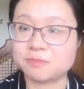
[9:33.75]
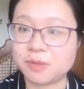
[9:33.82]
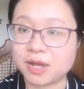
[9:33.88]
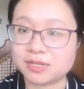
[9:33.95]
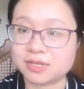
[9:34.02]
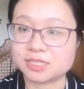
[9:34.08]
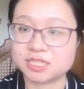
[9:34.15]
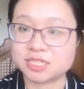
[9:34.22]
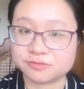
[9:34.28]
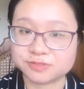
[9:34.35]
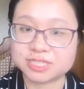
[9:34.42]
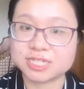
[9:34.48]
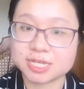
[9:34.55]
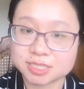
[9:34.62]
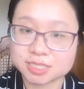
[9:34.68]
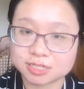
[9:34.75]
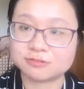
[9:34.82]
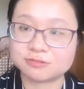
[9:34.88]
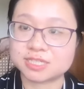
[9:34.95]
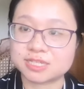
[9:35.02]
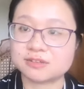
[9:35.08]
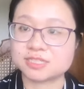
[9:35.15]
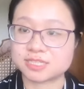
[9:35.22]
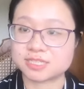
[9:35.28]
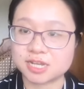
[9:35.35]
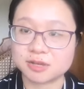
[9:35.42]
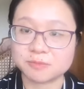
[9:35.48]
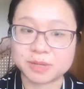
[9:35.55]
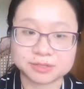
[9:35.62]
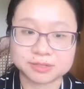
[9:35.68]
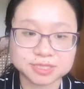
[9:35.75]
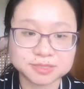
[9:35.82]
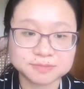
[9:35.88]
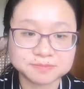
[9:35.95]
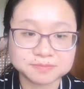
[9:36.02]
positive test result is come out.